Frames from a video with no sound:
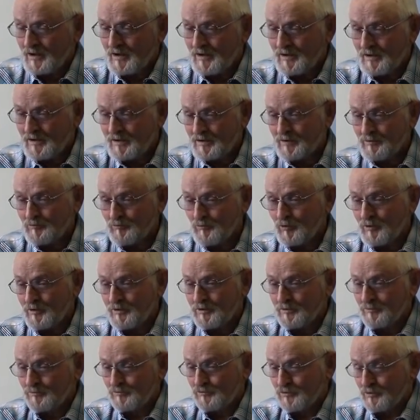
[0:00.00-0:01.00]
I am
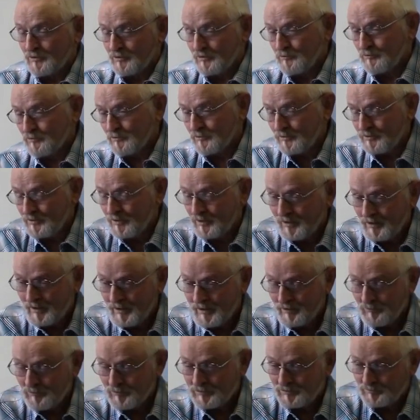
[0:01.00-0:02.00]
William Sherwood, and
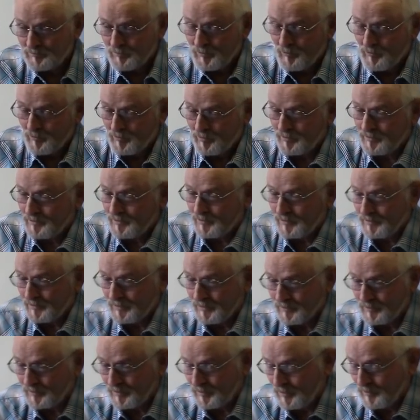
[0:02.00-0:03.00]
I was born
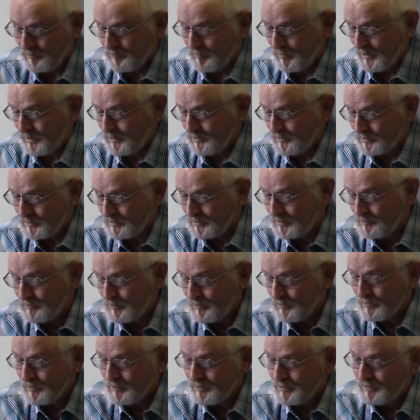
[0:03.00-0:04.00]
in the Bethel
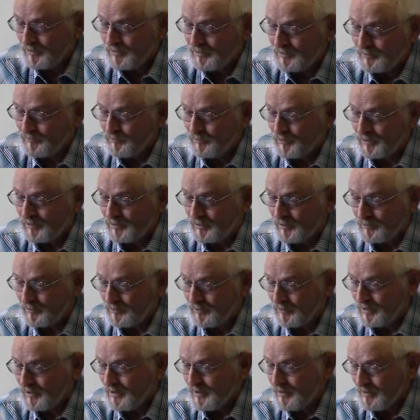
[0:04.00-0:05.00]
community of
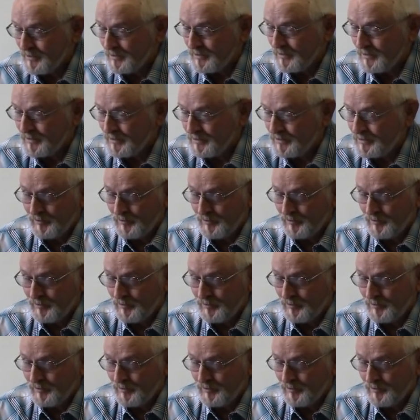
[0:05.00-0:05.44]
Watauga County.